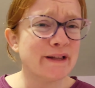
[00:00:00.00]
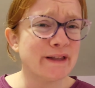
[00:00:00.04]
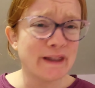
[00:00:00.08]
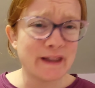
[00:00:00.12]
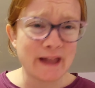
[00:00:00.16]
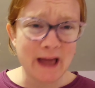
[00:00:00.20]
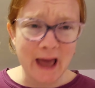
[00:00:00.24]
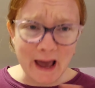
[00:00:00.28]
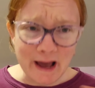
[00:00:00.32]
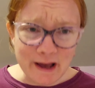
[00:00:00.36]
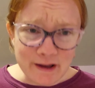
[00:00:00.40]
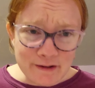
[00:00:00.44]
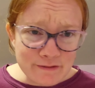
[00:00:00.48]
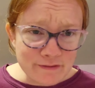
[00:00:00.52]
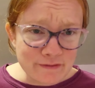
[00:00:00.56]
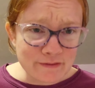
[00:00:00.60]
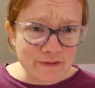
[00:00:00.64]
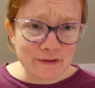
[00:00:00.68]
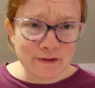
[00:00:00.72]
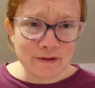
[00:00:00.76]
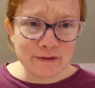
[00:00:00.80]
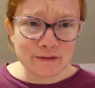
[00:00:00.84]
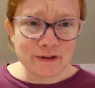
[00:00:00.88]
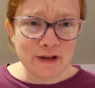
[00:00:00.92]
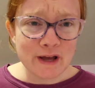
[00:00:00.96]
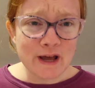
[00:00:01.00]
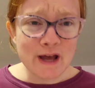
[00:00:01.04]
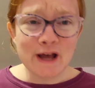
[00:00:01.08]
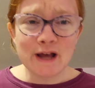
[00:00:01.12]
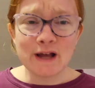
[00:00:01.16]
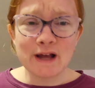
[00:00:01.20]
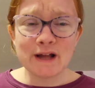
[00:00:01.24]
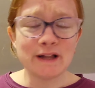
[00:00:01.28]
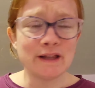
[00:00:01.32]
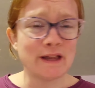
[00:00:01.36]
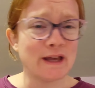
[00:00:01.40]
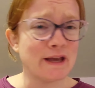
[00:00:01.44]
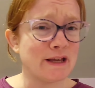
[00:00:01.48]
lack of food,
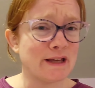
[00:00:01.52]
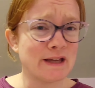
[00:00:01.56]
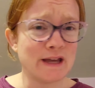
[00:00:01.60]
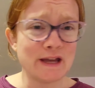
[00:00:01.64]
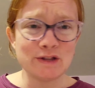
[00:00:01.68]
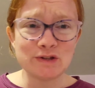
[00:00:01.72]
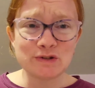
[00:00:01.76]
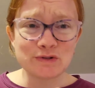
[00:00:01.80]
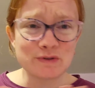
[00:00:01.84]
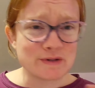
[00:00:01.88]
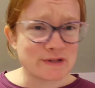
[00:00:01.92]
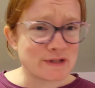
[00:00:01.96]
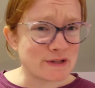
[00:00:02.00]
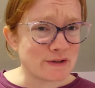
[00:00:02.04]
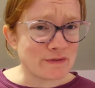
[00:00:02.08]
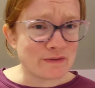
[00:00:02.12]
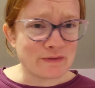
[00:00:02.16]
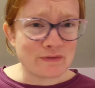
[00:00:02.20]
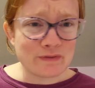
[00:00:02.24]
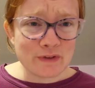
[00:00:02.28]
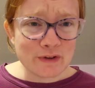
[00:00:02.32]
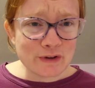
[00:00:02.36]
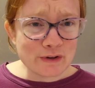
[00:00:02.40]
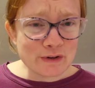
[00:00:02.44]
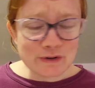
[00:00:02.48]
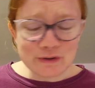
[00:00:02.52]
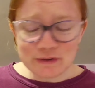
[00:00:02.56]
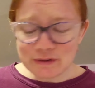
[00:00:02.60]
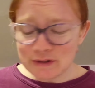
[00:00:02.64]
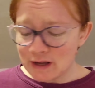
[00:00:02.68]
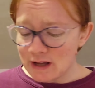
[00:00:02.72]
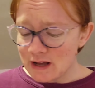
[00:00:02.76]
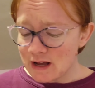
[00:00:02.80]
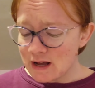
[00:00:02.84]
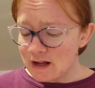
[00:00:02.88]
like interest in food,